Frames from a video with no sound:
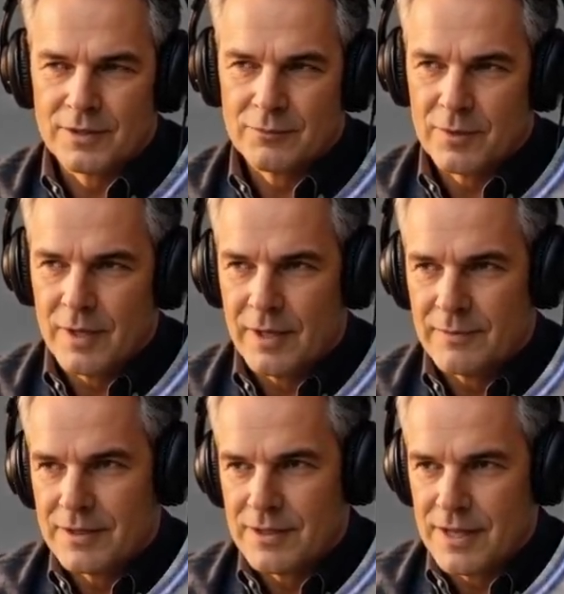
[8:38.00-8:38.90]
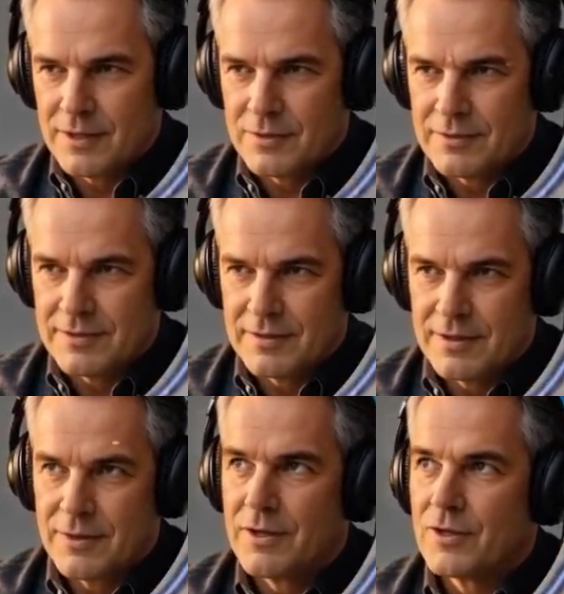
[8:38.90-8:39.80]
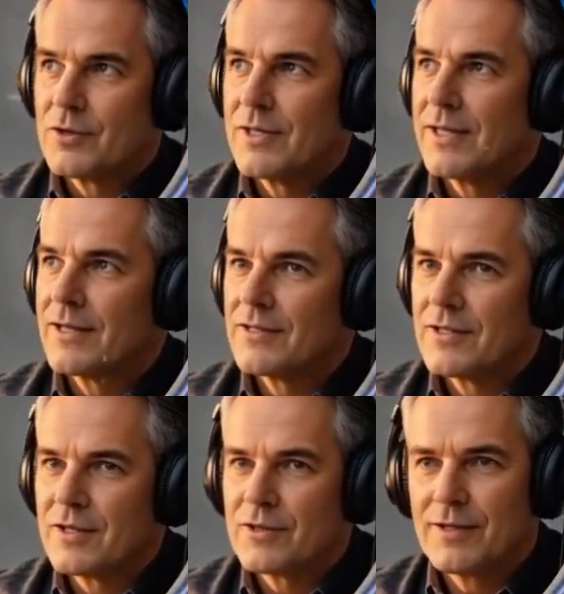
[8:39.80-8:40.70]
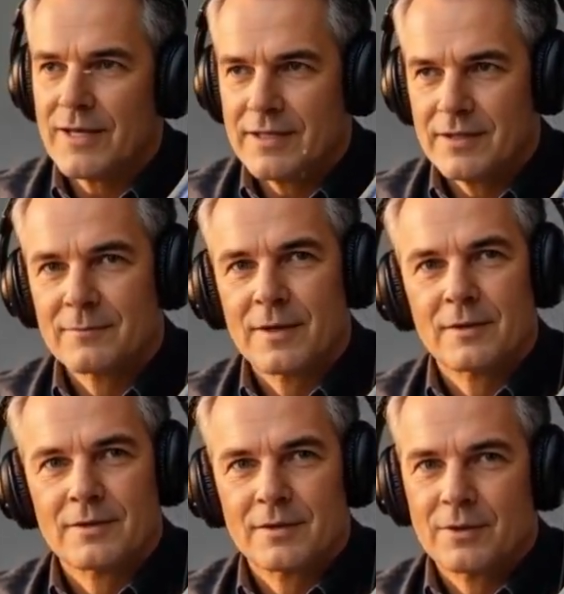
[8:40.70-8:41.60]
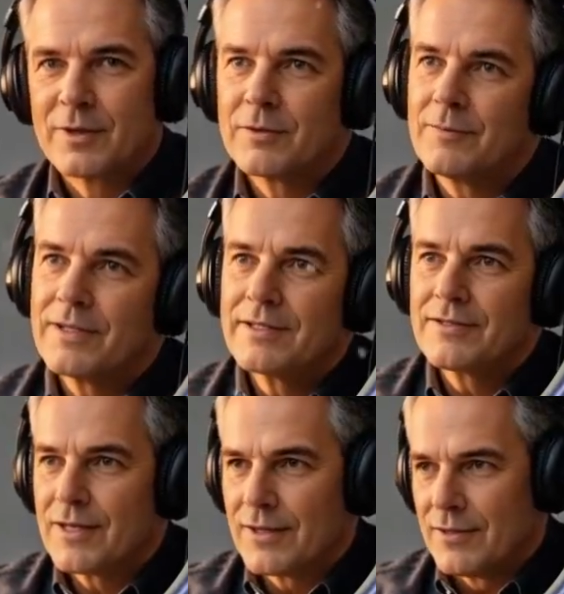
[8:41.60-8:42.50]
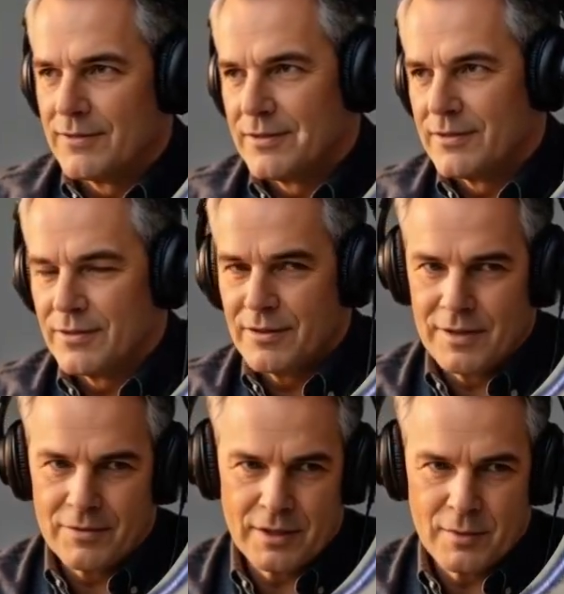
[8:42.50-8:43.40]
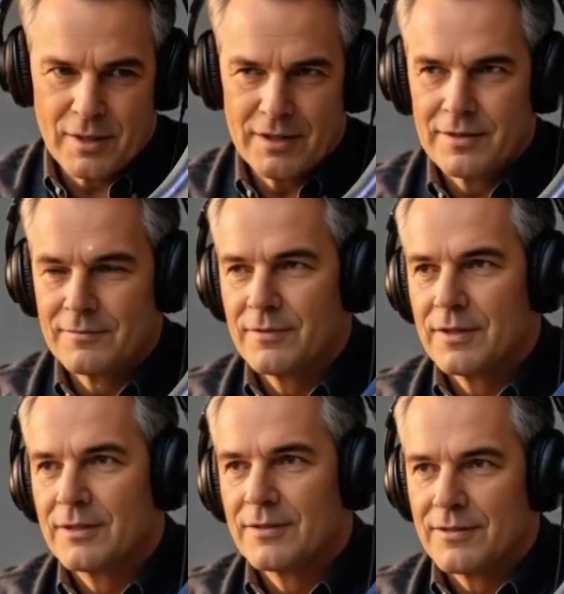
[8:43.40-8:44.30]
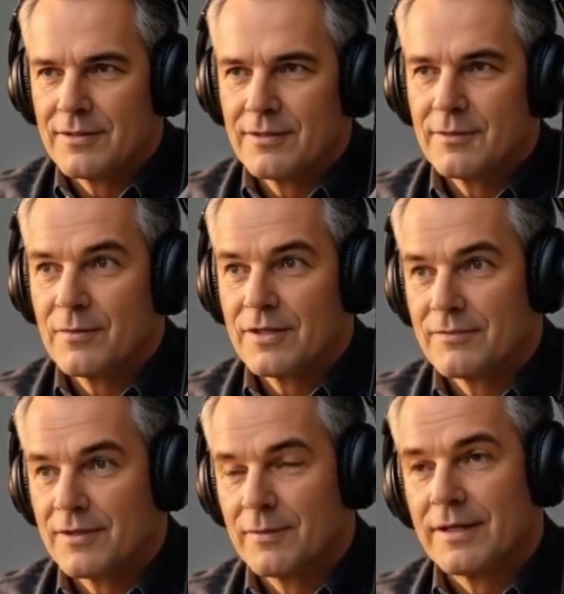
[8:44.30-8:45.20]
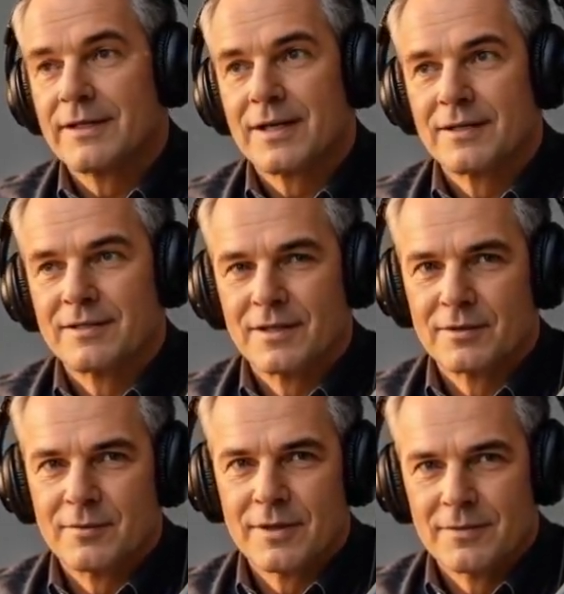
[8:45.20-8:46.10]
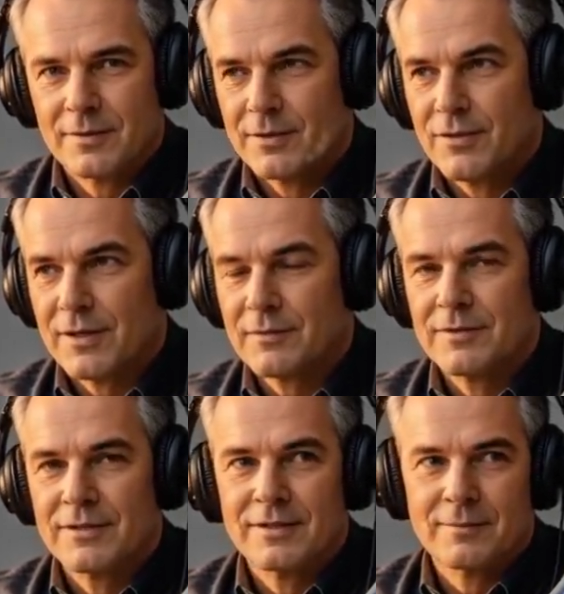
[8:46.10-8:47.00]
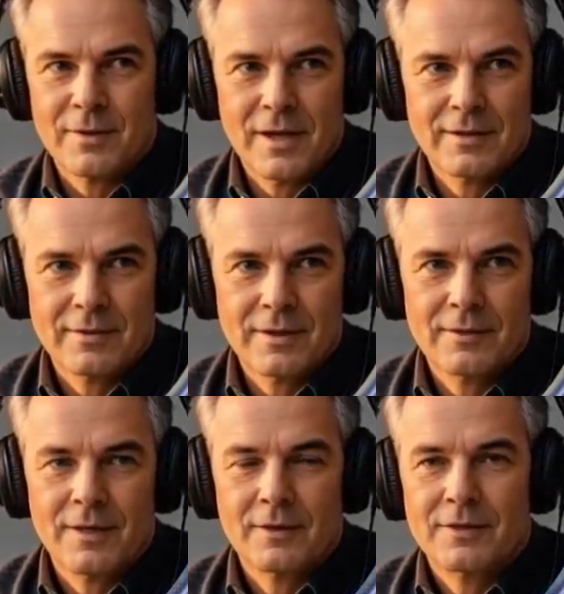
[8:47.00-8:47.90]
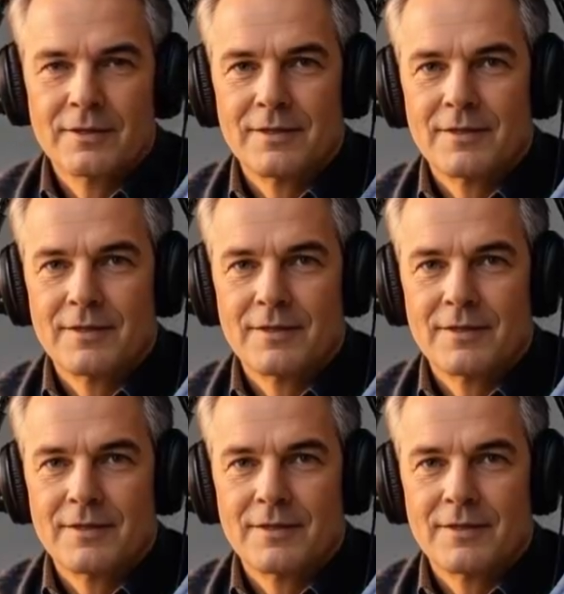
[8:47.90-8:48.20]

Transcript: subscribe to the channel, and be sure to hit the notification bell so you don't miss a thing. I've got a question for you. Which of SpaceX's revenue streams surprised you the most?